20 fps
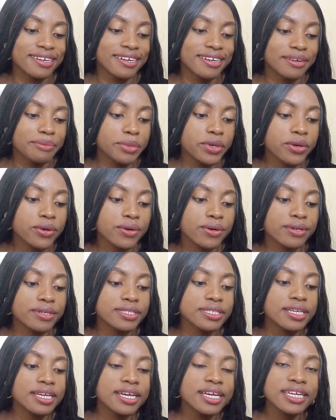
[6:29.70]
because
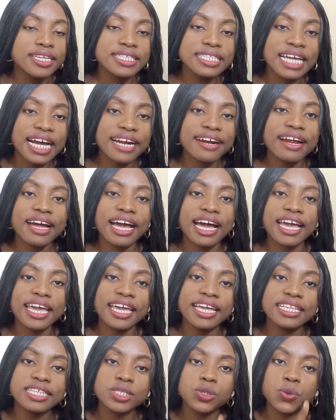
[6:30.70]
Dara
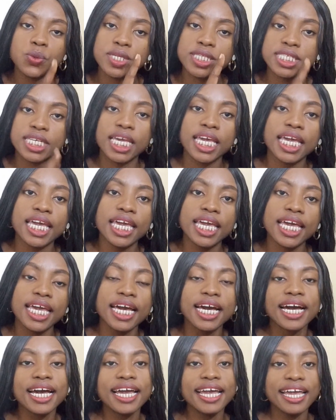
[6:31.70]
ends with A
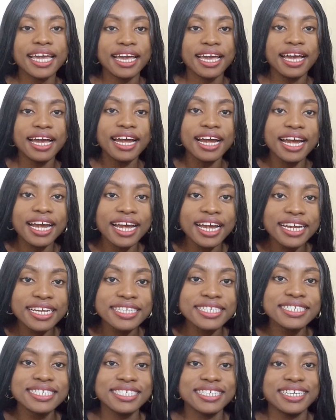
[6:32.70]
and
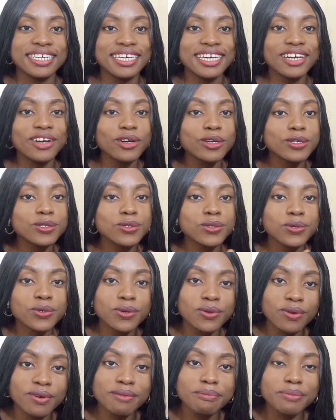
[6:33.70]
also
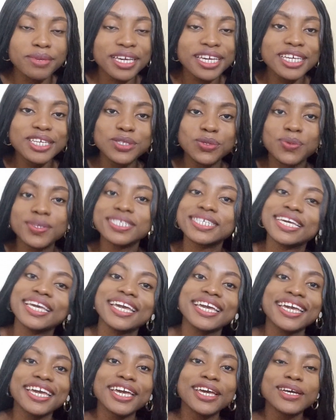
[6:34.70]
begins with
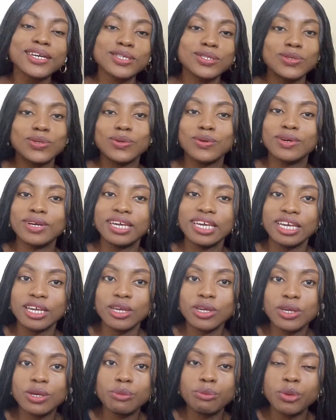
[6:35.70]
A. So
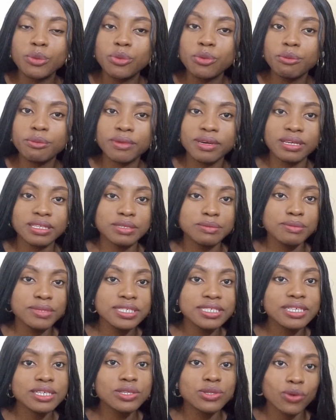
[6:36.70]
people might mix
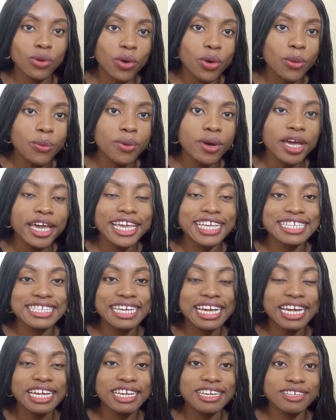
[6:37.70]
it up.
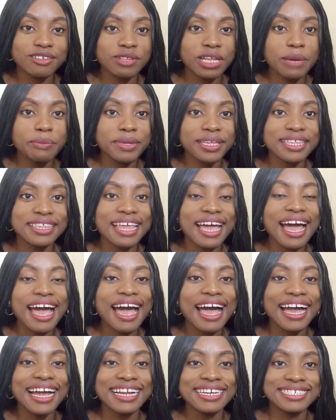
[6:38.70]
It will not be Da
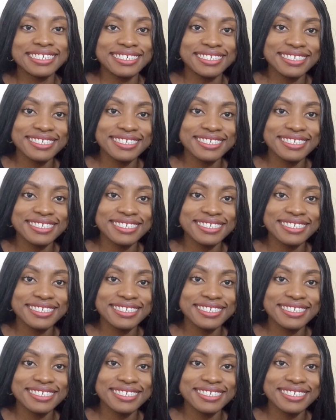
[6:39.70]
and.